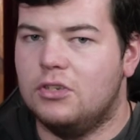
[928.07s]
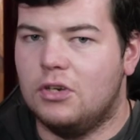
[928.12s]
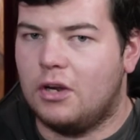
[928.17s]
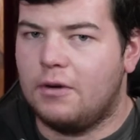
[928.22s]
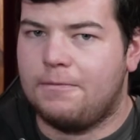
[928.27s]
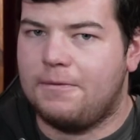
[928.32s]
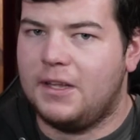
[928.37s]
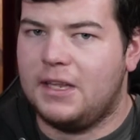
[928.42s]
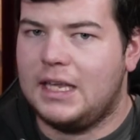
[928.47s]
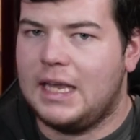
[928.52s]

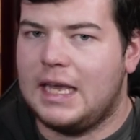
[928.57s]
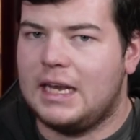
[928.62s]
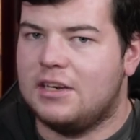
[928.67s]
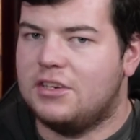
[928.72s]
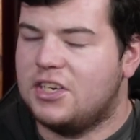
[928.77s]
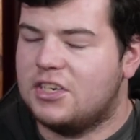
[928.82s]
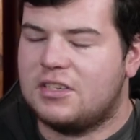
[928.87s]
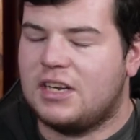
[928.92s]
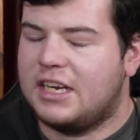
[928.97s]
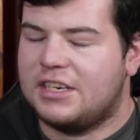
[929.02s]
Not
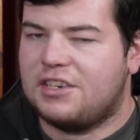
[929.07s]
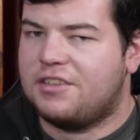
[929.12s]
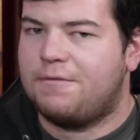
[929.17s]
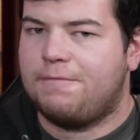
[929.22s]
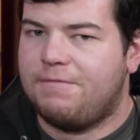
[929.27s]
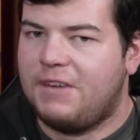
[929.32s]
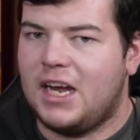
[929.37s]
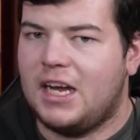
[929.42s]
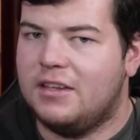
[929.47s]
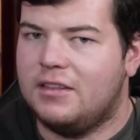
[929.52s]
affiliated, just I just
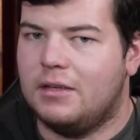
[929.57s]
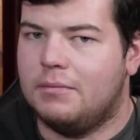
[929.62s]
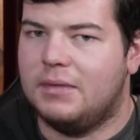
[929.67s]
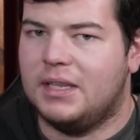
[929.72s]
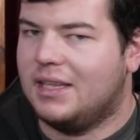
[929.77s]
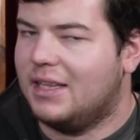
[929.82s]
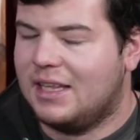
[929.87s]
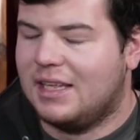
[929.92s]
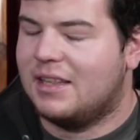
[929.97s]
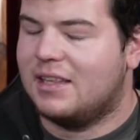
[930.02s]
found them
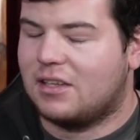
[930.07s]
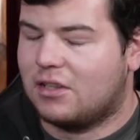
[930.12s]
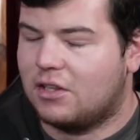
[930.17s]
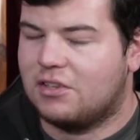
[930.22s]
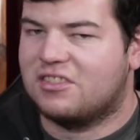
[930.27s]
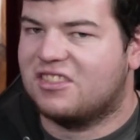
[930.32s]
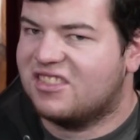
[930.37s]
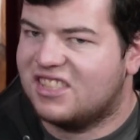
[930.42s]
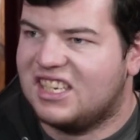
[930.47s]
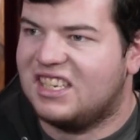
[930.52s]
and they're the
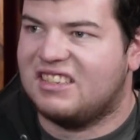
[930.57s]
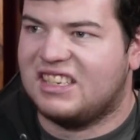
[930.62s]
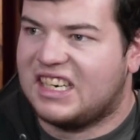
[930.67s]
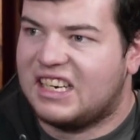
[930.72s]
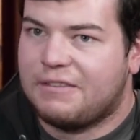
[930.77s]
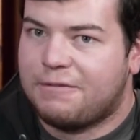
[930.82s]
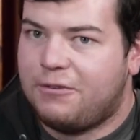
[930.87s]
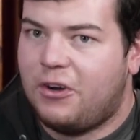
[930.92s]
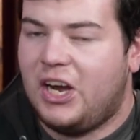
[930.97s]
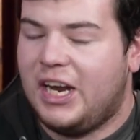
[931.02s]
closest things I
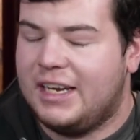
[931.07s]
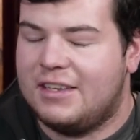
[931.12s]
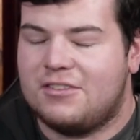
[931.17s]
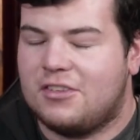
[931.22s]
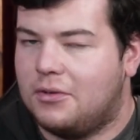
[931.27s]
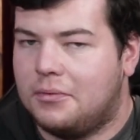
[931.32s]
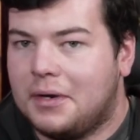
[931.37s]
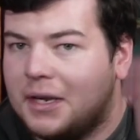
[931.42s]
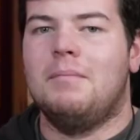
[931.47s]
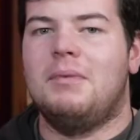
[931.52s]
could find.
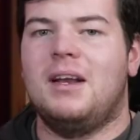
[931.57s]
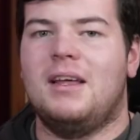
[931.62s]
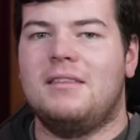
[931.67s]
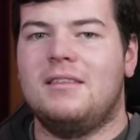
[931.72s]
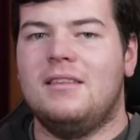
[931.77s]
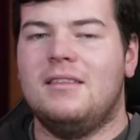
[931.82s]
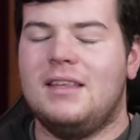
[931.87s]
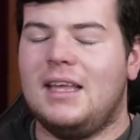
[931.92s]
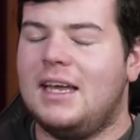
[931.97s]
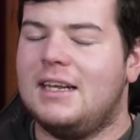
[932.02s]
So, but
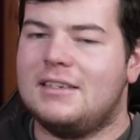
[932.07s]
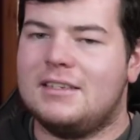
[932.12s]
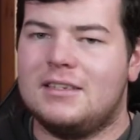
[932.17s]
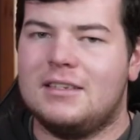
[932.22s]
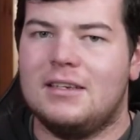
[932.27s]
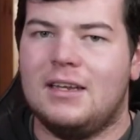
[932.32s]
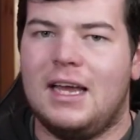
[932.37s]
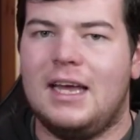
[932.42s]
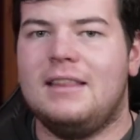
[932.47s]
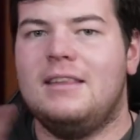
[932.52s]
other than that,
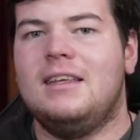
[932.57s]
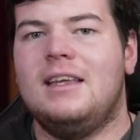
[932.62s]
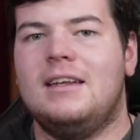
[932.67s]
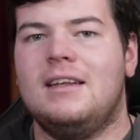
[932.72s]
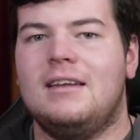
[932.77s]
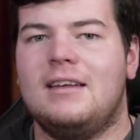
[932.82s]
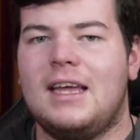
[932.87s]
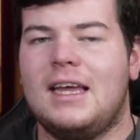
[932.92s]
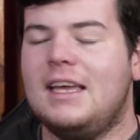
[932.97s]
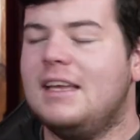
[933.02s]
at the
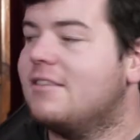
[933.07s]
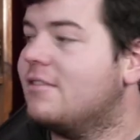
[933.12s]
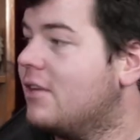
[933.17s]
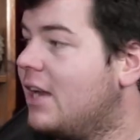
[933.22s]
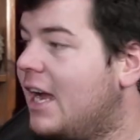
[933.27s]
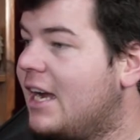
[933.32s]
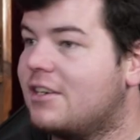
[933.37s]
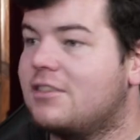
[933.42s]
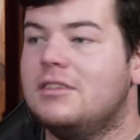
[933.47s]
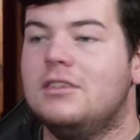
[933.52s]
end of the day, is
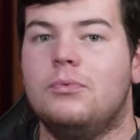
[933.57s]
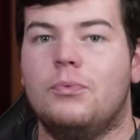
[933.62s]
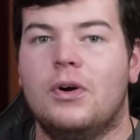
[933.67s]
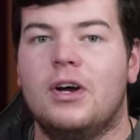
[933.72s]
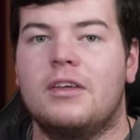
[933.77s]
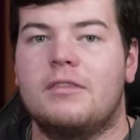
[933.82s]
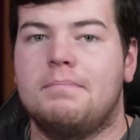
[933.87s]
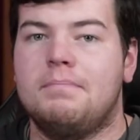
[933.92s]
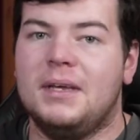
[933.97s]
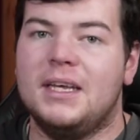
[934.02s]
it actually
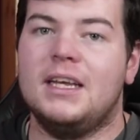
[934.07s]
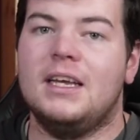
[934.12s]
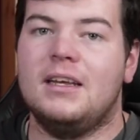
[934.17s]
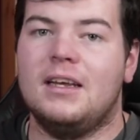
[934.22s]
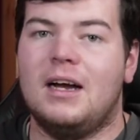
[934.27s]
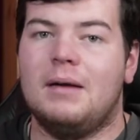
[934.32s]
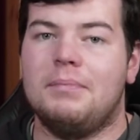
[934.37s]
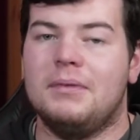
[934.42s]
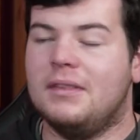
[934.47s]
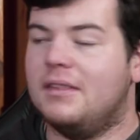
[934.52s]
worth
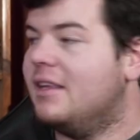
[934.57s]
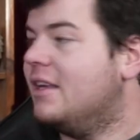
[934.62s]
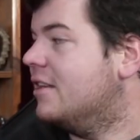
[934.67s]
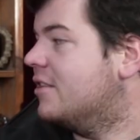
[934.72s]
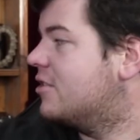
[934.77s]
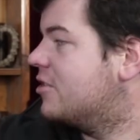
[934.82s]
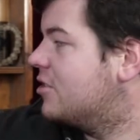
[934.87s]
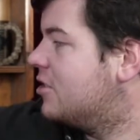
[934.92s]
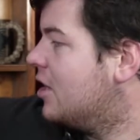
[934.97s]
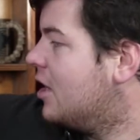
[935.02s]
picking up
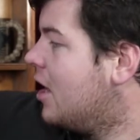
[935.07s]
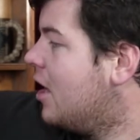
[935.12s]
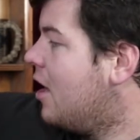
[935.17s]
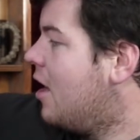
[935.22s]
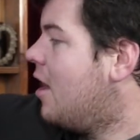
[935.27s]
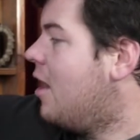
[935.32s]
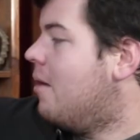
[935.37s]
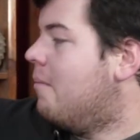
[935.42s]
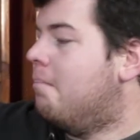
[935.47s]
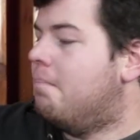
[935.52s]
this
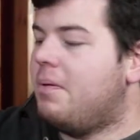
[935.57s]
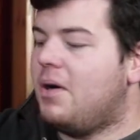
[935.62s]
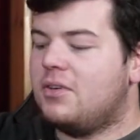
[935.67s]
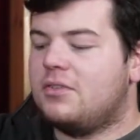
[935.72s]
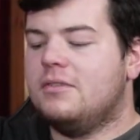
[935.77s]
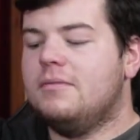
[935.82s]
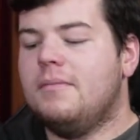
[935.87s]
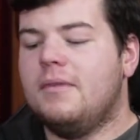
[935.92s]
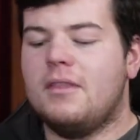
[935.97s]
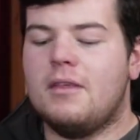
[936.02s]

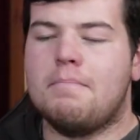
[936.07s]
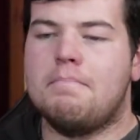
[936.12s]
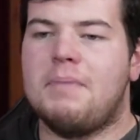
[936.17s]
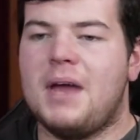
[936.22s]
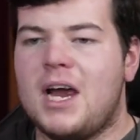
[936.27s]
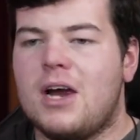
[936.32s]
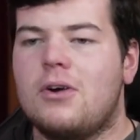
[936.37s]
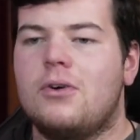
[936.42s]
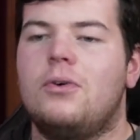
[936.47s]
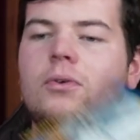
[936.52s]
bottom of the
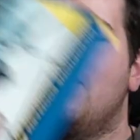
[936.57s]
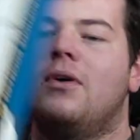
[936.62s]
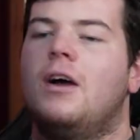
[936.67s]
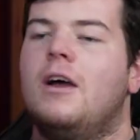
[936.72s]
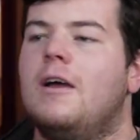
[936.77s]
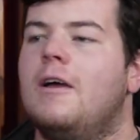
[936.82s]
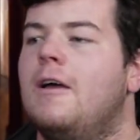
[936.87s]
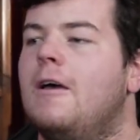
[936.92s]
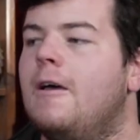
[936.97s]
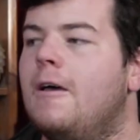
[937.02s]
barrel
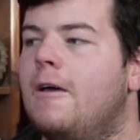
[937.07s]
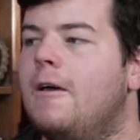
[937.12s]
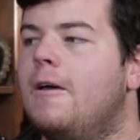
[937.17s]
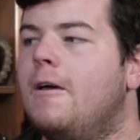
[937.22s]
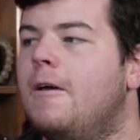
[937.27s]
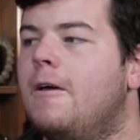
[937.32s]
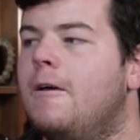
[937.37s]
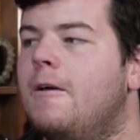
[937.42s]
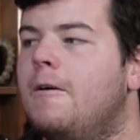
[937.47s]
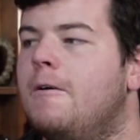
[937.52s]

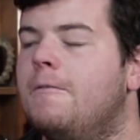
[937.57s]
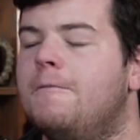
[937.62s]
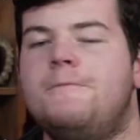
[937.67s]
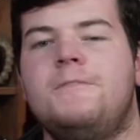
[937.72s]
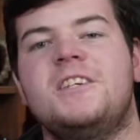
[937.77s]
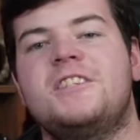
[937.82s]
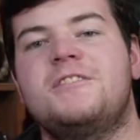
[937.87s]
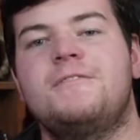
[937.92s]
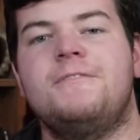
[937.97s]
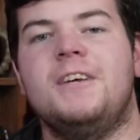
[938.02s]

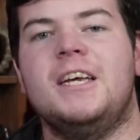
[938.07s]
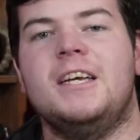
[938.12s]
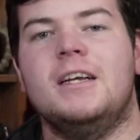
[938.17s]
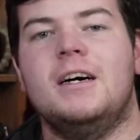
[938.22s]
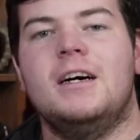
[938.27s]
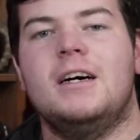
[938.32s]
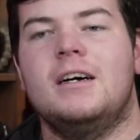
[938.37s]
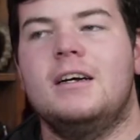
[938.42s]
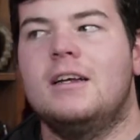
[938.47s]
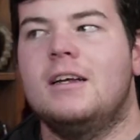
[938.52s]
fish
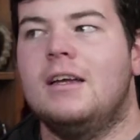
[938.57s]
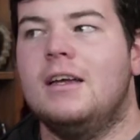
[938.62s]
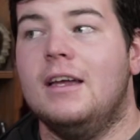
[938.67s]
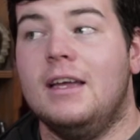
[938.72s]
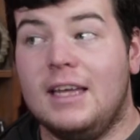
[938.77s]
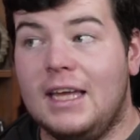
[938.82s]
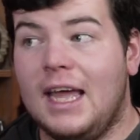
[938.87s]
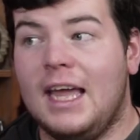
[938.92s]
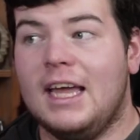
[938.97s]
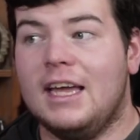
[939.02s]
feeder?
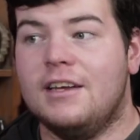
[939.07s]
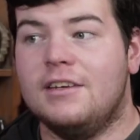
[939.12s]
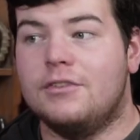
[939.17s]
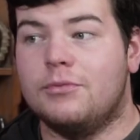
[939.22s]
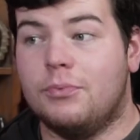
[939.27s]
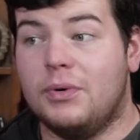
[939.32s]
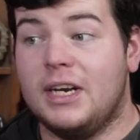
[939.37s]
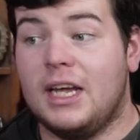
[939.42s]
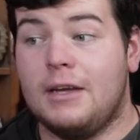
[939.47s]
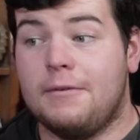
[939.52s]

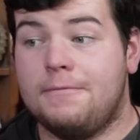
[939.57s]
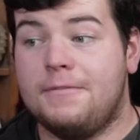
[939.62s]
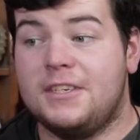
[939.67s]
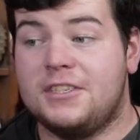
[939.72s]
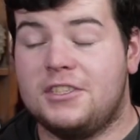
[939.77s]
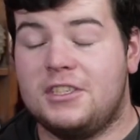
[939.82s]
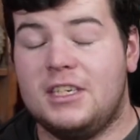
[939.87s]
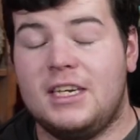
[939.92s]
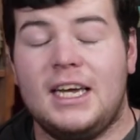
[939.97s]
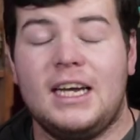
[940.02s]
And when I
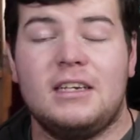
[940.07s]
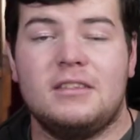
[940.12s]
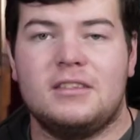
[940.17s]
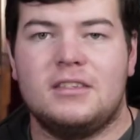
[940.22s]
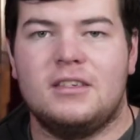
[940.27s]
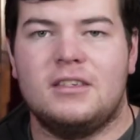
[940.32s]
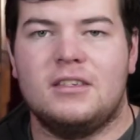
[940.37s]
fished it out,